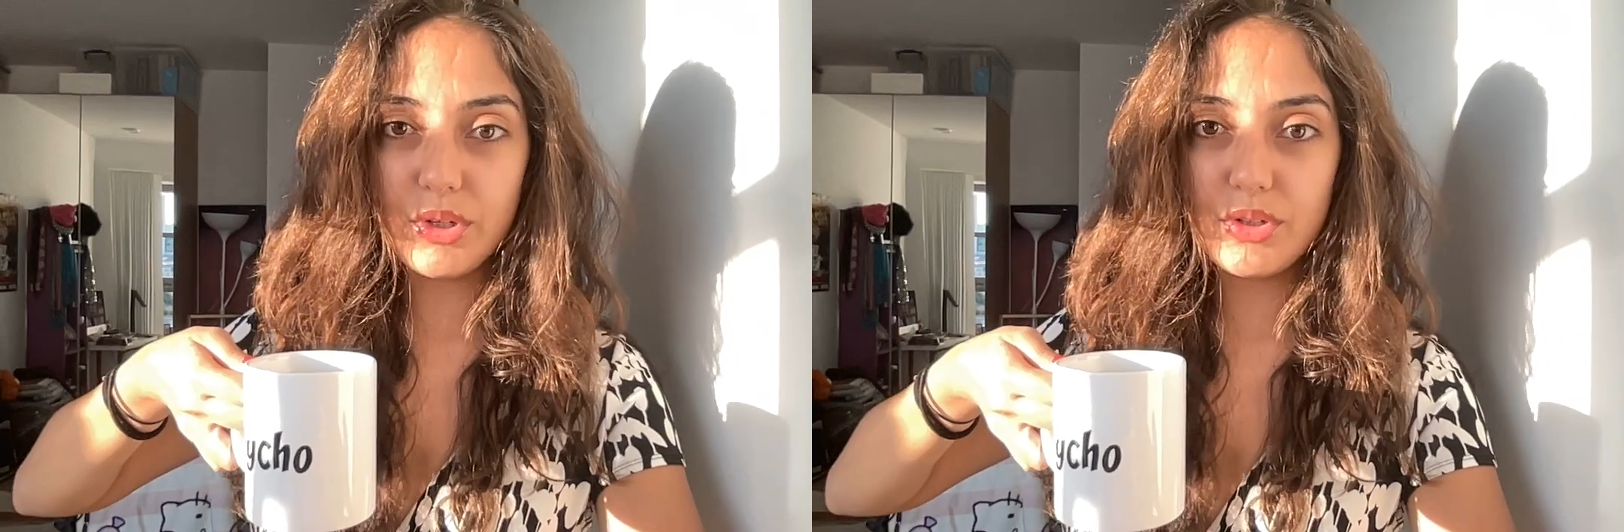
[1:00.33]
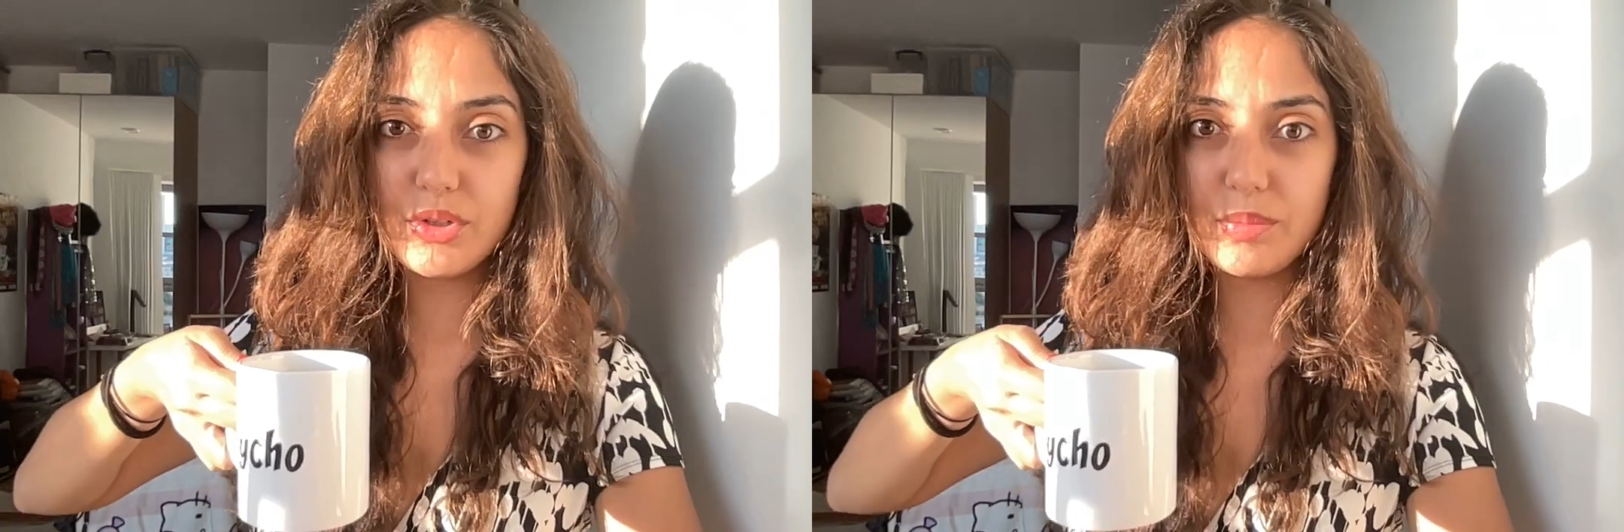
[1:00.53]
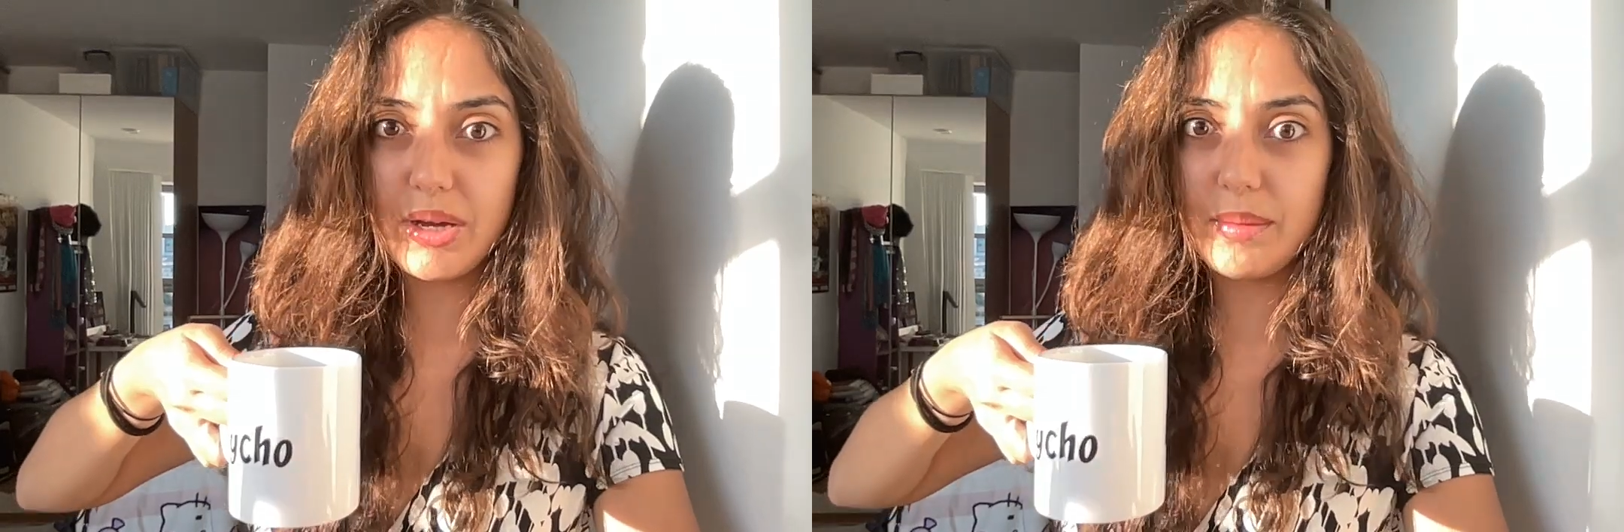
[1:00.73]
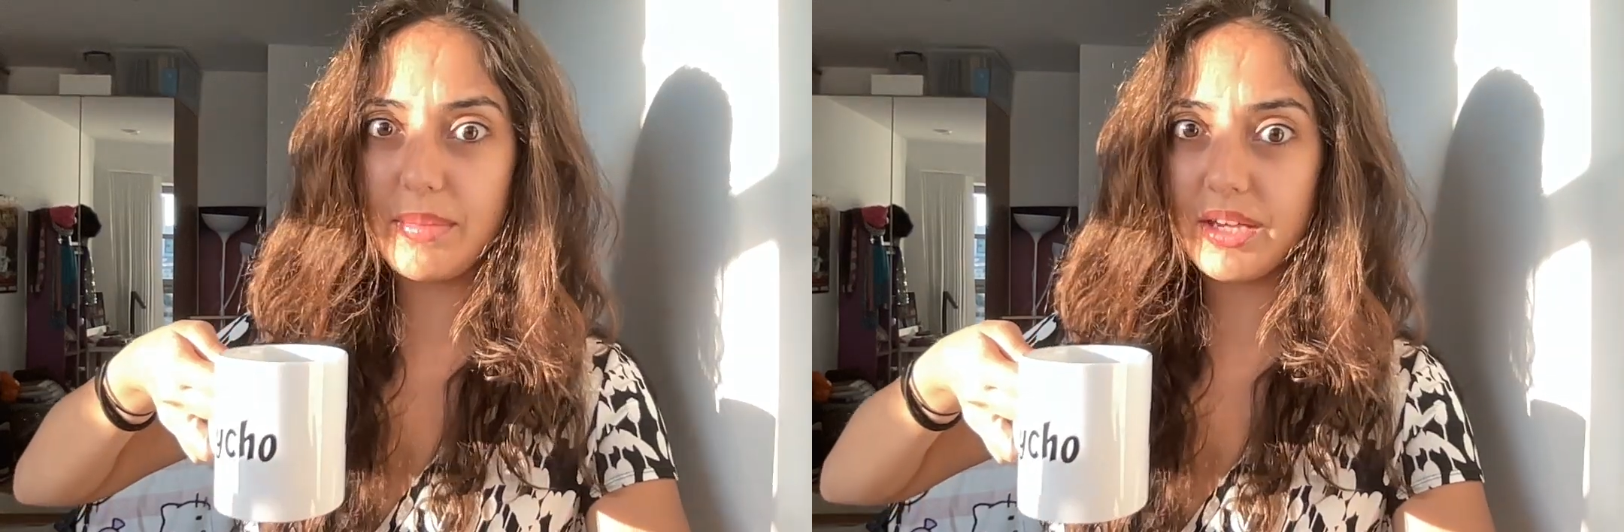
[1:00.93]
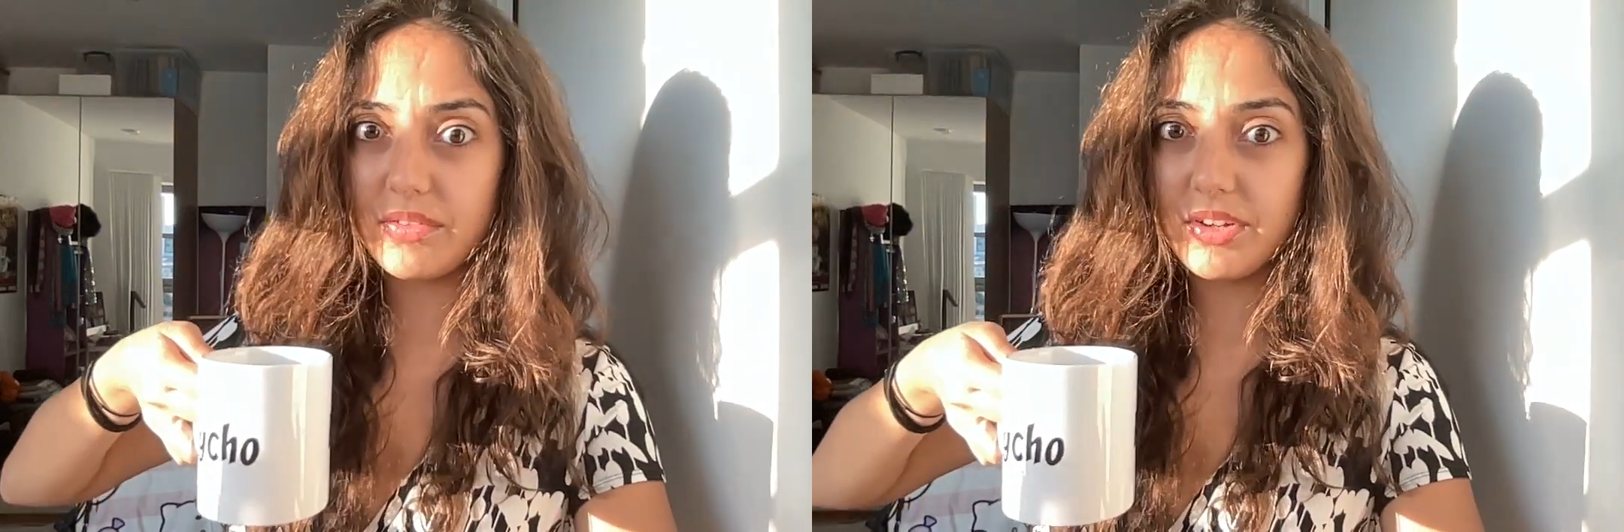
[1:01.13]
YouTube and
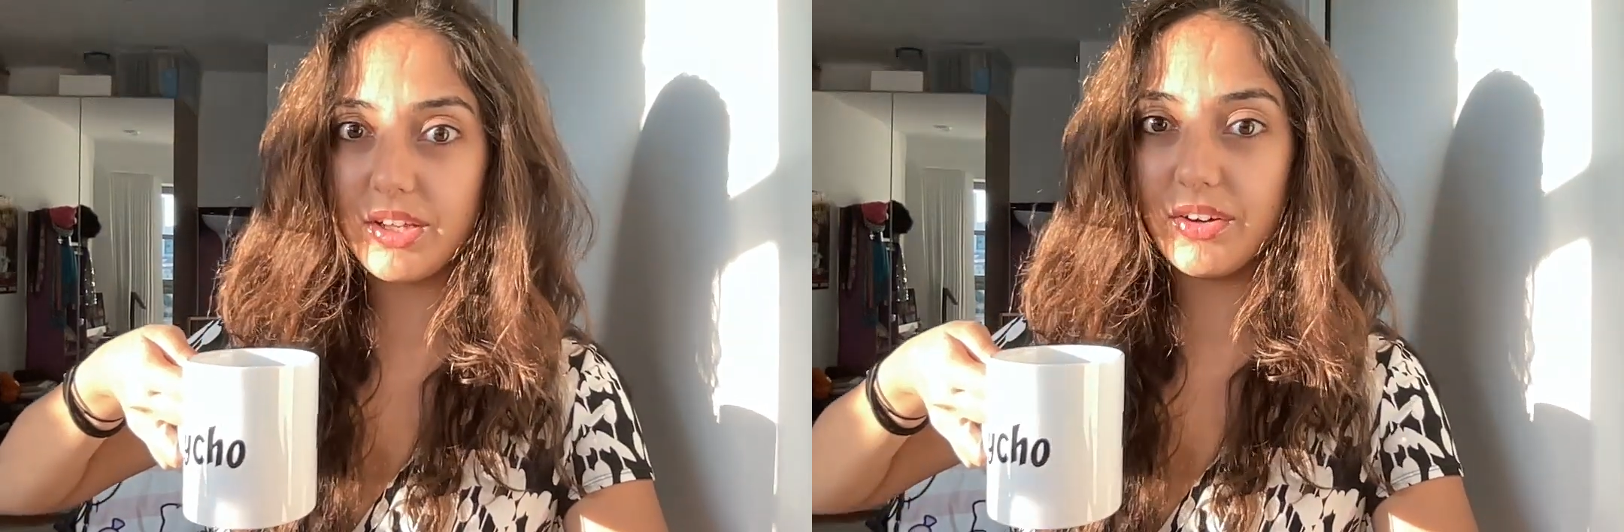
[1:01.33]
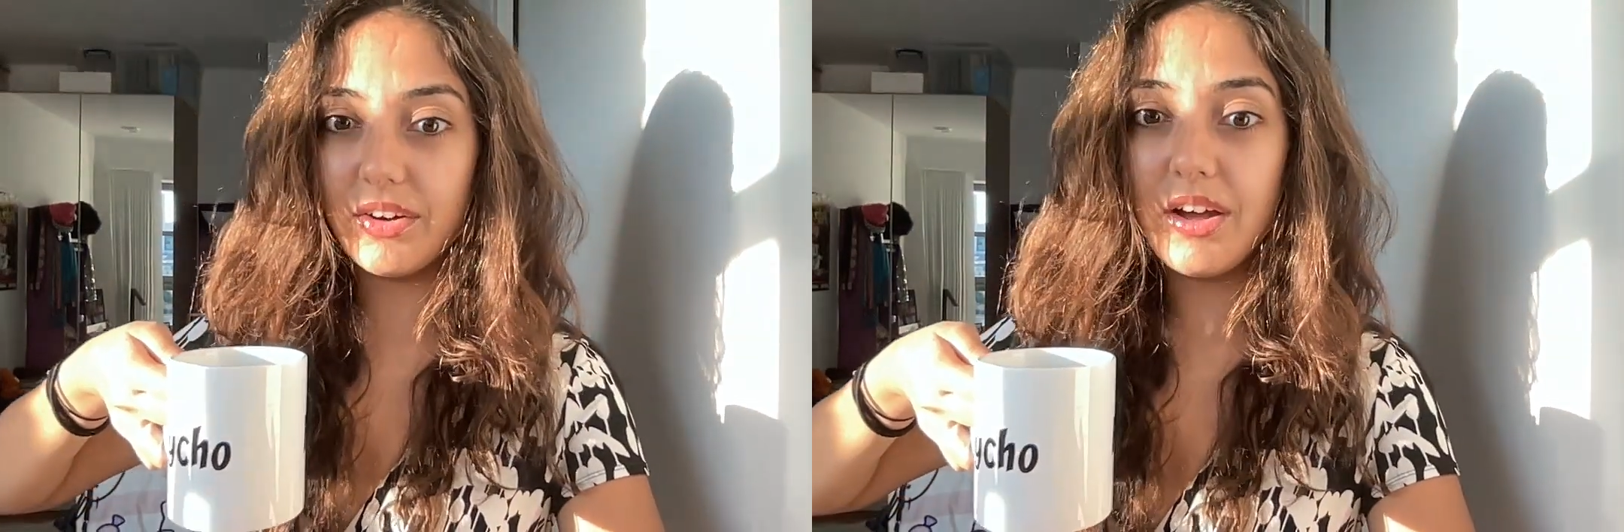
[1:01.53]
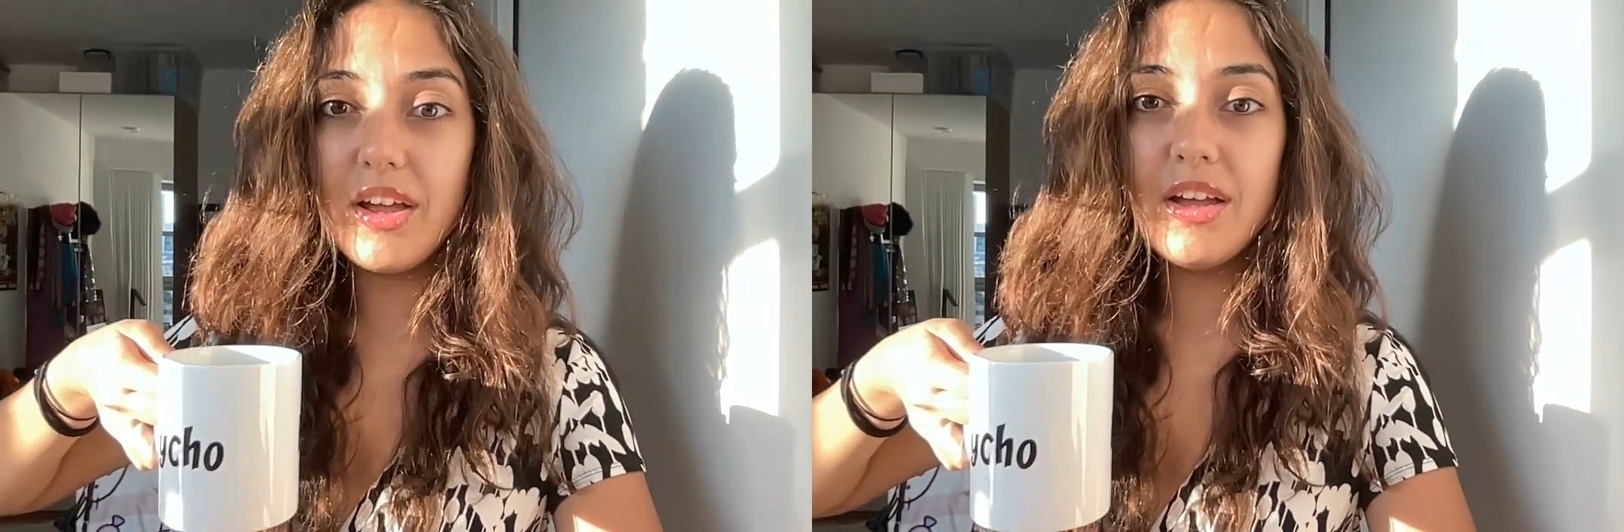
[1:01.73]
make a video.